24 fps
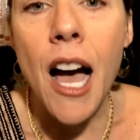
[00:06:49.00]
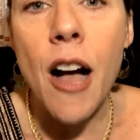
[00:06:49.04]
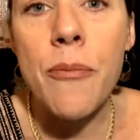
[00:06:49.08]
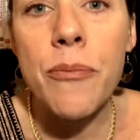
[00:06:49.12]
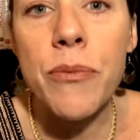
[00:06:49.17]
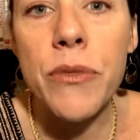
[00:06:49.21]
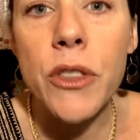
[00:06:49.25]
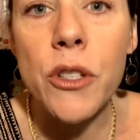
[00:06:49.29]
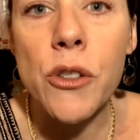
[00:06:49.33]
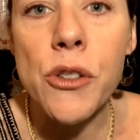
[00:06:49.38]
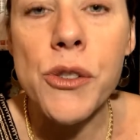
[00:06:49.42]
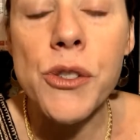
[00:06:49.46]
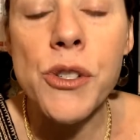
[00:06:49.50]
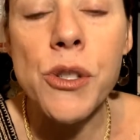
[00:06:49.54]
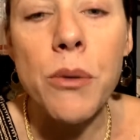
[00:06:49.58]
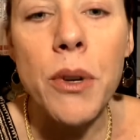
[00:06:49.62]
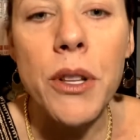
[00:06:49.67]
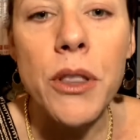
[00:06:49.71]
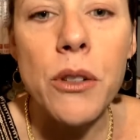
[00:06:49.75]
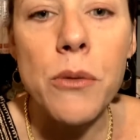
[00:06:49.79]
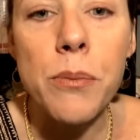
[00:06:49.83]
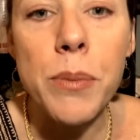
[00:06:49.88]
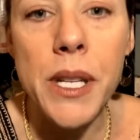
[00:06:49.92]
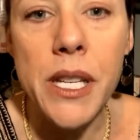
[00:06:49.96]
There's two
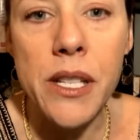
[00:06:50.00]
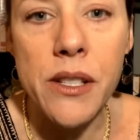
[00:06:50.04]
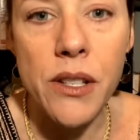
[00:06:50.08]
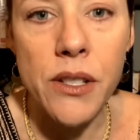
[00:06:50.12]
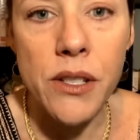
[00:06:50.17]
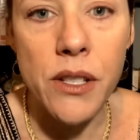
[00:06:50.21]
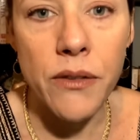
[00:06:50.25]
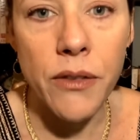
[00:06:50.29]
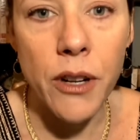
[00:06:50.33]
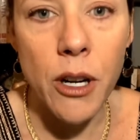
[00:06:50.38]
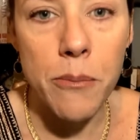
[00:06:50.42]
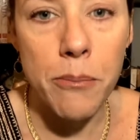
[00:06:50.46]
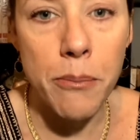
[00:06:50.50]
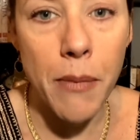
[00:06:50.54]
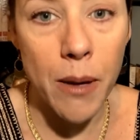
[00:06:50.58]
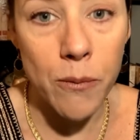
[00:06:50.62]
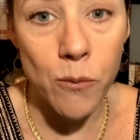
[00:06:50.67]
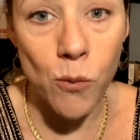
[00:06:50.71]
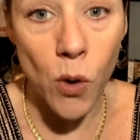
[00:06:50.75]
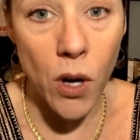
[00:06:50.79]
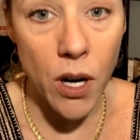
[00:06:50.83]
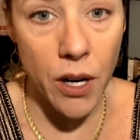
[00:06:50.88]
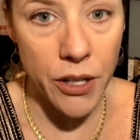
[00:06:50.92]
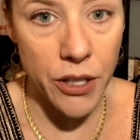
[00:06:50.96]
other pieces of our
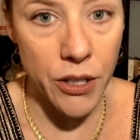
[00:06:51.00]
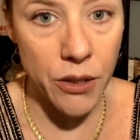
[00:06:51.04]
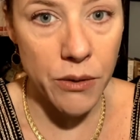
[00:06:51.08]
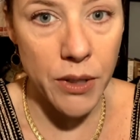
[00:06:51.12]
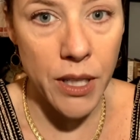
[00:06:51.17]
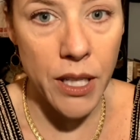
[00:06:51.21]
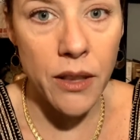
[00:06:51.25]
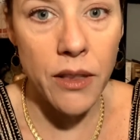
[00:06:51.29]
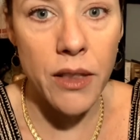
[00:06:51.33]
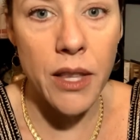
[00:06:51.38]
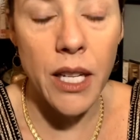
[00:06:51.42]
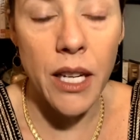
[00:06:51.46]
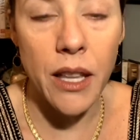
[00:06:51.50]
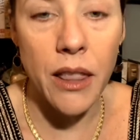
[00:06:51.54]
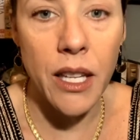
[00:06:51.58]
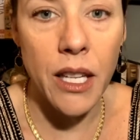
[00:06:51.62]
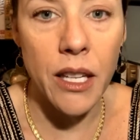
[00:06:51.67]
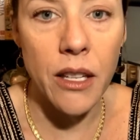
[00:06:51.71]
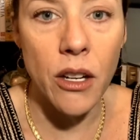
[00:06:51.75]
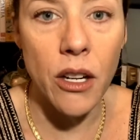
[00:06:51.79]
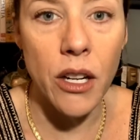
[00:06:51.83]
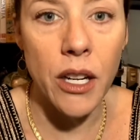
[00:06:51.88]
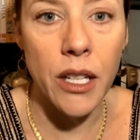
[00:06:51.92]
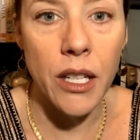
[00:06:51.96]
memoir unit that I
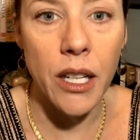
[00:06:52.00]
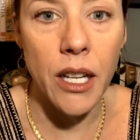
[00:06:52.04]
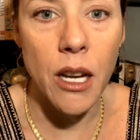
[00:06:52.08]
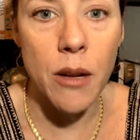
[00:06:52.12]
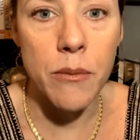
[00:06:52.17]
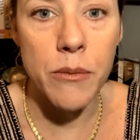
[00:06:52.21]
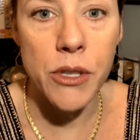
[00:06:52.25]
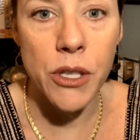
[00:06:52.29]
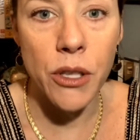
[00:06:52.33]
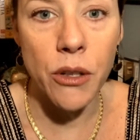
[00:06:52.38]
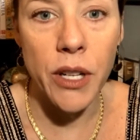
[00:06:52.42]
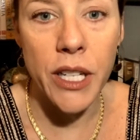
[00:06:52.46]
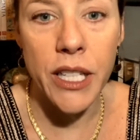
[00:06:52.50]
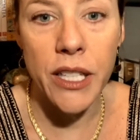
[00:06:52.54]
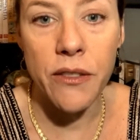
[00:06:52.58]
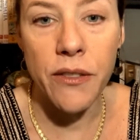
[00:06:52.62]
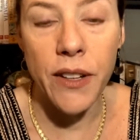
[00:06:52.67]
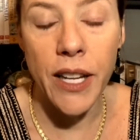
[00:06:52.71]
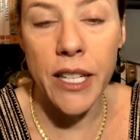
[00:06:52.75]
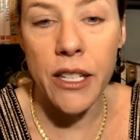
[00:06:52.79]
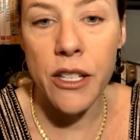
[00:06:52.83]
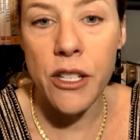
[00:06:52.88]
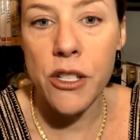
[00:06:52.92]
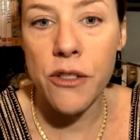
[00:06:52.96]
think are going to come to great
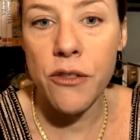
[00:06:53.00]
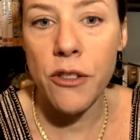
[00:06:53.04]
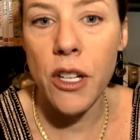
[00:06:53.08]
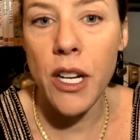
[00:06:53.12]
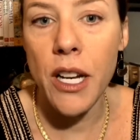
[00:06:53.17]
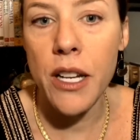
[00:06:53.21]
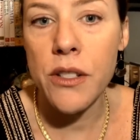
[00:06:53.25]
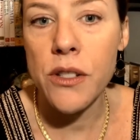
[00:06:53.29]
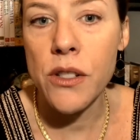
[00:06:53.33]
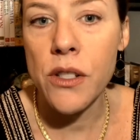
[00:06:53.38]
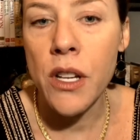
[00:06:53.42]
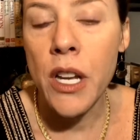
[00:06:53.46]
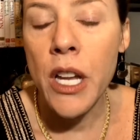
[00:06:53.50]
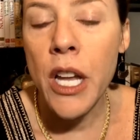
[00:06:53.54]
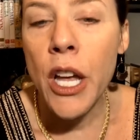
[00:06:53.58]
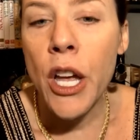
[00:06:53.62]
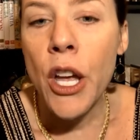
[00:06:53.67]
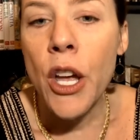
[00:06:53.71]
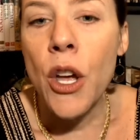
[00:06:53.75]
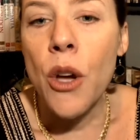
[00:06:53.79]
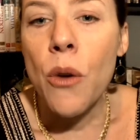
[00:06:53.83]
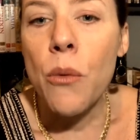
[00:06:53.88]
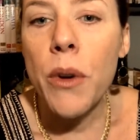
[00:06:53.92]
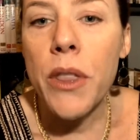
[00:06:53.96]
advantage for us.
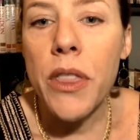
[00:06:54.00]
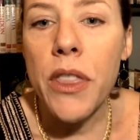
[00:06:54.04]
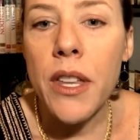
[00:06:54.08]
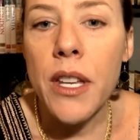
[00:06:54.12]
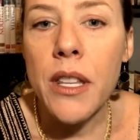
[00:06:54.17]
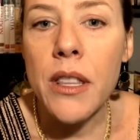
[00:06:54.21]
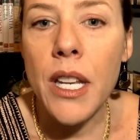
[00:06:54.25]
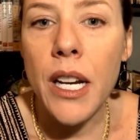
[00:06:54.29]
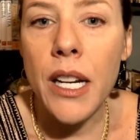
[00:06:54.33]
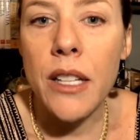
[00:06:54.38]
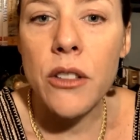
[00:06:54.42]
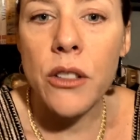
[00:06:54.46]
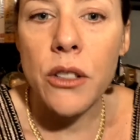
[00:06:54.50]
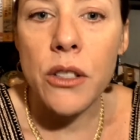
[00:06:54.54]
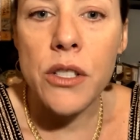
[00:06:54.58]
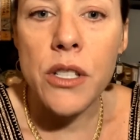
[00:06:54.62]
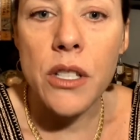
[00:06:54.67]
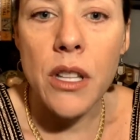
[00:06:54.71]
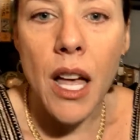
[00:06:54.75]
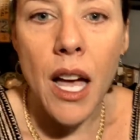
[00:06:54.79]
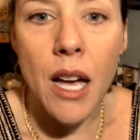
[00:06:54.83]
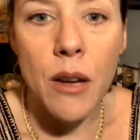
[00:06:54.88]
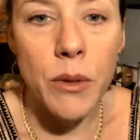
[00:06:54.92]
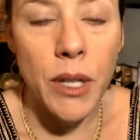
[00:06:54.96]
One thing that I learned a
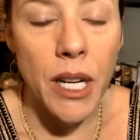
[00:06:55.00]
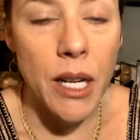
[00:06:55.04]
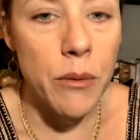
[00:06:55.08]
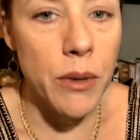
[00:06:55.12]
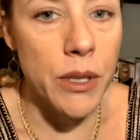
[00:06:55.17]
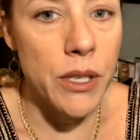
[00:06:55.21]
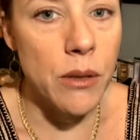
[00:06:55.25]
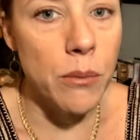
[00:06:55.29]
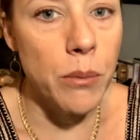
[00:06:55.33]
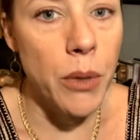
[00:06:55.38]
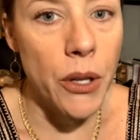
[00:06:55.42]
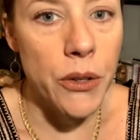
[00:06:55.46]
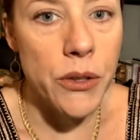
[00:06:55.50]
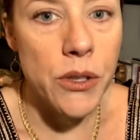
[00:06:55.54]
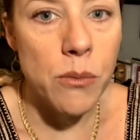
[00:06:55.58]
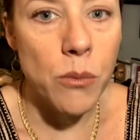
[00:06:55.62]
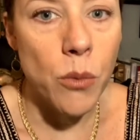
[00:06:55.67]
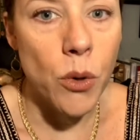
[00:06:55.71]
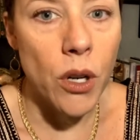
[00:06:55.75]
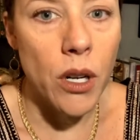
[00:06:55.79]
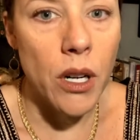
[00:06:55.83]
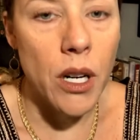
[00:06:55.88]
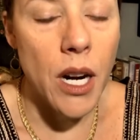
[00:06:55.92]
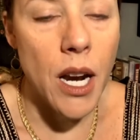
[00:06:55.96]
lot when I went to
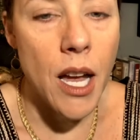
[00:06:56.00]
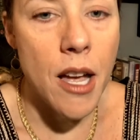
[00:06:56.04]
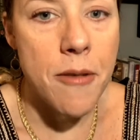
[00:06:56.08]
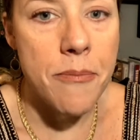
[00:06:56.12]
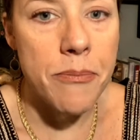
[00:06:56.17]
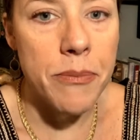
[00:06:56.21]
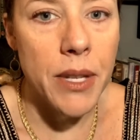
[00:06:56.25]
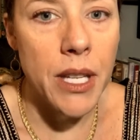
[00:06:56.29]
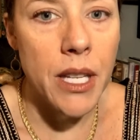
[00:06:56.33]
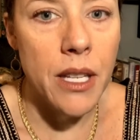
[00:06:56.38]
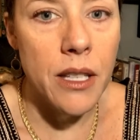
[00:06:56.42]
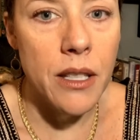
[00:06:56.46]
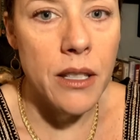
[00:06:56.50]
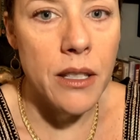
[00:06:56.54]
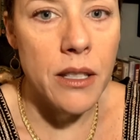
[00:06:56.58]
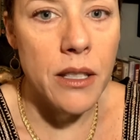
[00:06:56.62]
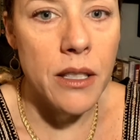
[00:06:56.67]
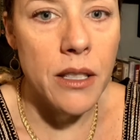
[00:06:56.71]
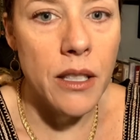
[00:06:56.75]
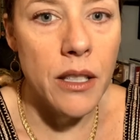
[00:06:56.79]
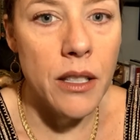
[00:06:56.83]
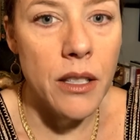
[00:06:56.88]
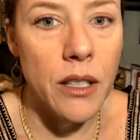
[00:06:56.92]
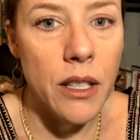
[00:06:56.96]
Baltimore
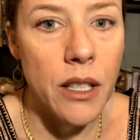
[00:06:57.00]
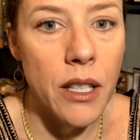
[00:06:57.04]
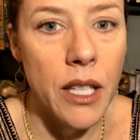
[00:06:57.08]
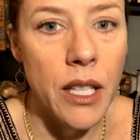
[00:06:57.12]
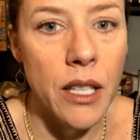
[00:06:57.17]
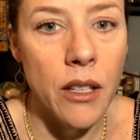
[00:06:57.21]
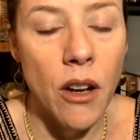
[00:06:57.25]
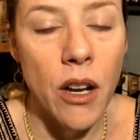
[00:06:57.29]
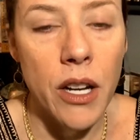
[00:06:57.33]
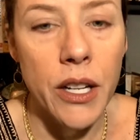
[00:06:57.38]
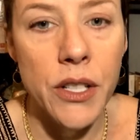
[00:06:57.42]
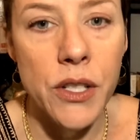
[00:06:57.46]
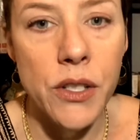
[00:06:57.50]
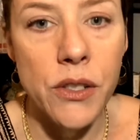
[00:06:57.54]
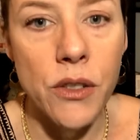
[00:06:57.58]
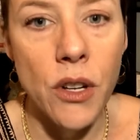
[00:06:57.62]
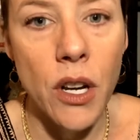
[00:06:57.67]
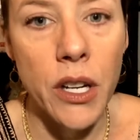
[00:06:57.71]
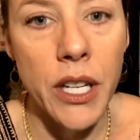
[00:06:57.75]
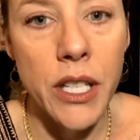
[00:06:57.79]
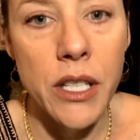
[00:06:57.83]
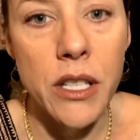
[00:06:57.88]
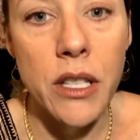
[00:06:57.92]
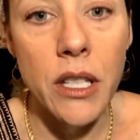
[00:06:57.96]
in August,
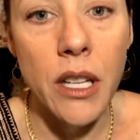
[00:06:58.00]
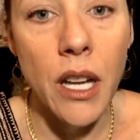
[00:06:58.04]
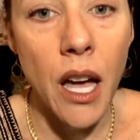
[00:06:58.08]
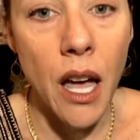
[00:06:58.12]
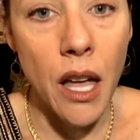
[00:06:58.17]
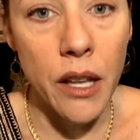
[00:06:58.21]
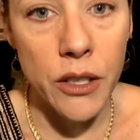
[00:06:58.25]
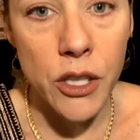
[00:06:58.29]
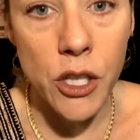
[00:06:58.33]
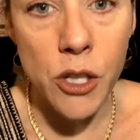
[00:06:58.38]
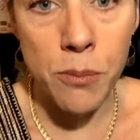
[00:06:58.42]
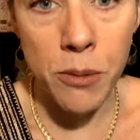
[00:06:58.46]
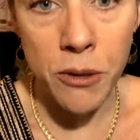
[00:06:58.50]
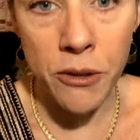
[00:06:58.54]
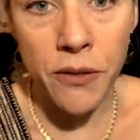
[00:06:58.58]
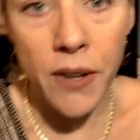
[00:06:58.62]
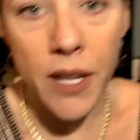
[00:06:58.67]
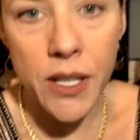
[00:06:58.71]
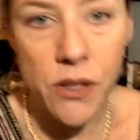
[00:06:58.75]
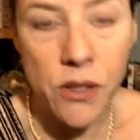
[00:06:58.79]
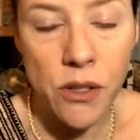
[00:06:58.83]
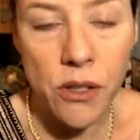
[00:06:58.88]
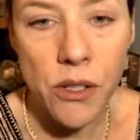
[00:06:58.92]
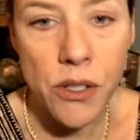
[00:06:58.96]
talking to the college
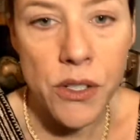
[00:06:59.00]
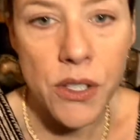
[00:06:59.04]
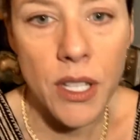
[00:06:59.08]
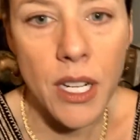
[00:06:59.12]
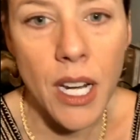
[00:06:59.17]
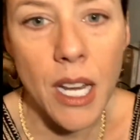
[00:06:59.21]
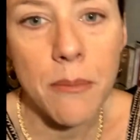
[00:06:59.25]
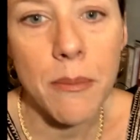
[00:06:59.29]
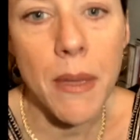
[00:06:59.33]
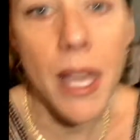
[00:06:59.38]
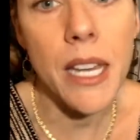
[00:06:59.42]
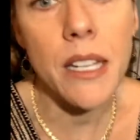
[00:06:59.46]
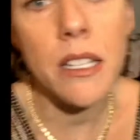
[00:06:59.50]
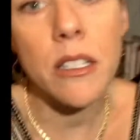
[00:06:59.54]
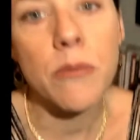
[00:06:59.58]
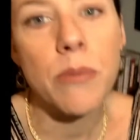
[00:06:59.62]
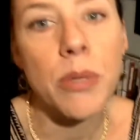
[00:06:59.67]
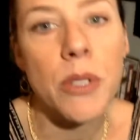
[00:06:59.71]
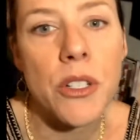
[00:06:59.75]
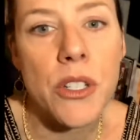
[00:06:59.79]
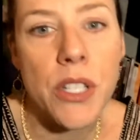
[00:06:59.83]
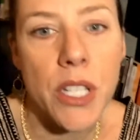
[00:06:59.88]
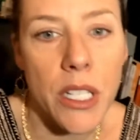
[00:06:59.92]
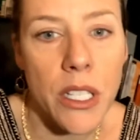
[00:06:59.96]
professors that I met in
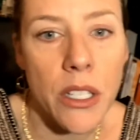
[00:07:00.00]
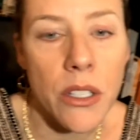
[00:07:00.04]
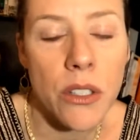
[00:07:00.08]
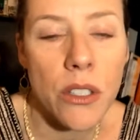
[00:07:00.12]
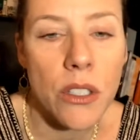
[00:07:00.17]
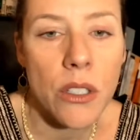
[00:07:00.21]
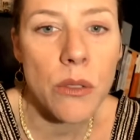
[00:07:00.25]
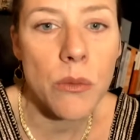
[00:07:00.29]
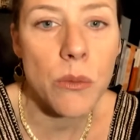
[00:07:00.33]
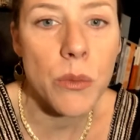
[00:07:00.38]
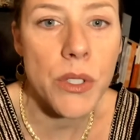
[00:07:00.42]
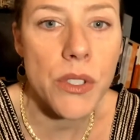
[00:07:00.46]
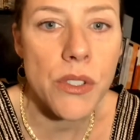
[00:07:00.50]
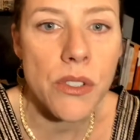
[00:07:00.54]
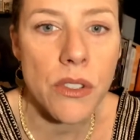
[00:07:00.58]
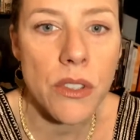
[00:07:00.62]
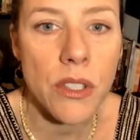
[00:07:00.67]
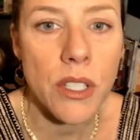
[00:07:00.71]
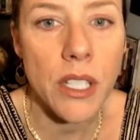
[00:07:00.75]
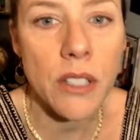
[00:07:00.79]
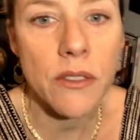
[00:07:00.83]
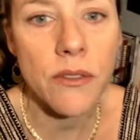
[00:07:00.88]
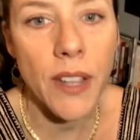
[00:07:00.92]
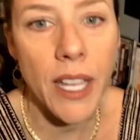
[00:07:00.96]
particular, was
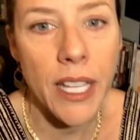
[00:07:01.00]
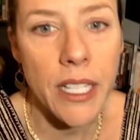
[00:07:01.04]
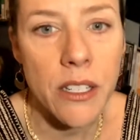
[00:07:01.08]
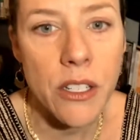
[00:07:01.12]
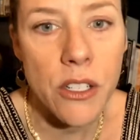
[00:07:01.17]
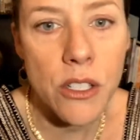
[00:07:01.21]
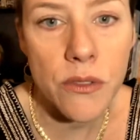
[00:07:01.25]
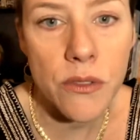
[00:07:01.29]
the advantage of